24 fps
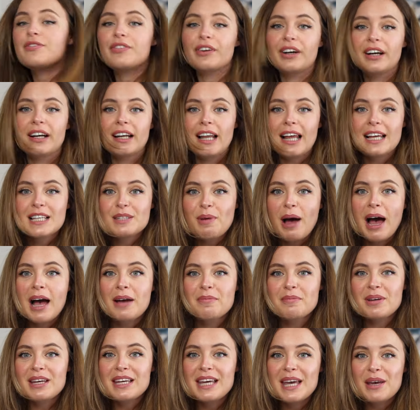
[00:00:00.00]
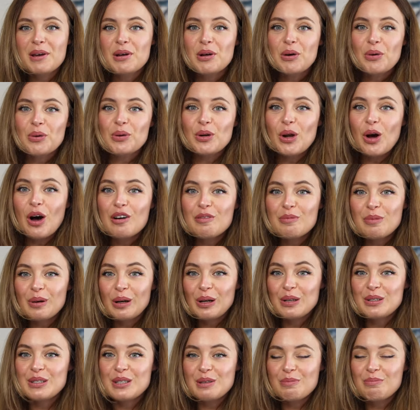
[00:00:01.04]
fairy lights behind me keep going off
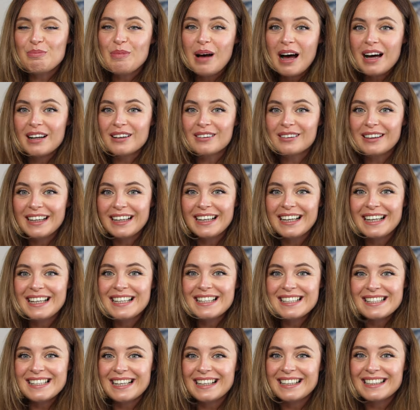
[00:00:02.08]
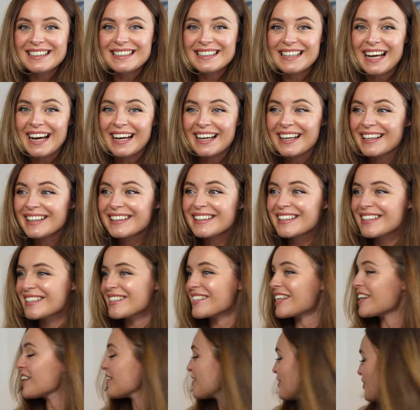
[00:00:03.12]
because the battery is like dying.
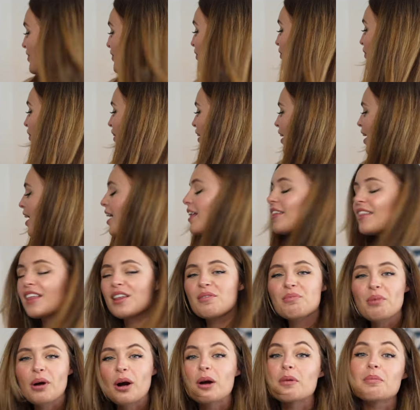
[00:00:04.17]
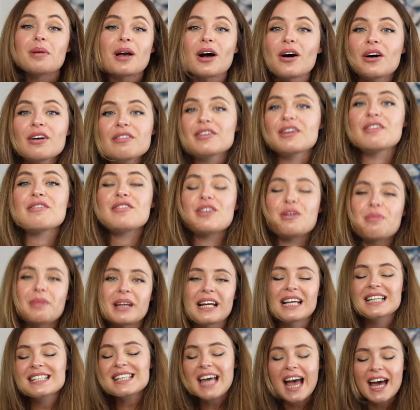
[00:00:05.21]
So They'll probably be off in a few
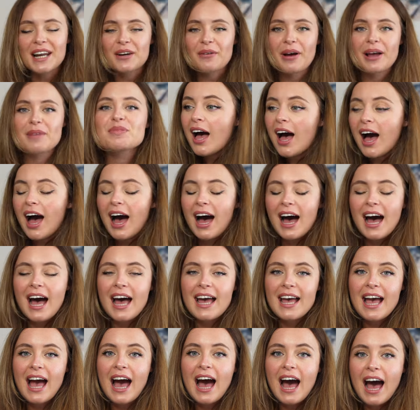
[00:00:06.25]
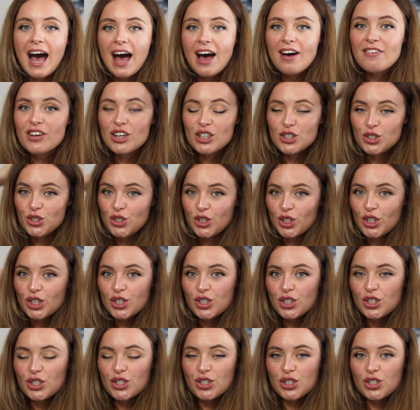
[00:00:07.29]
minutes. Anyway, I have
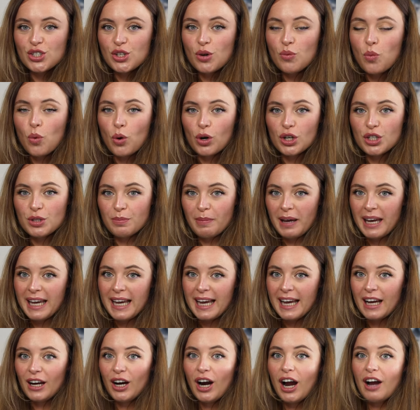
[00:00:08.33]
just washed my hair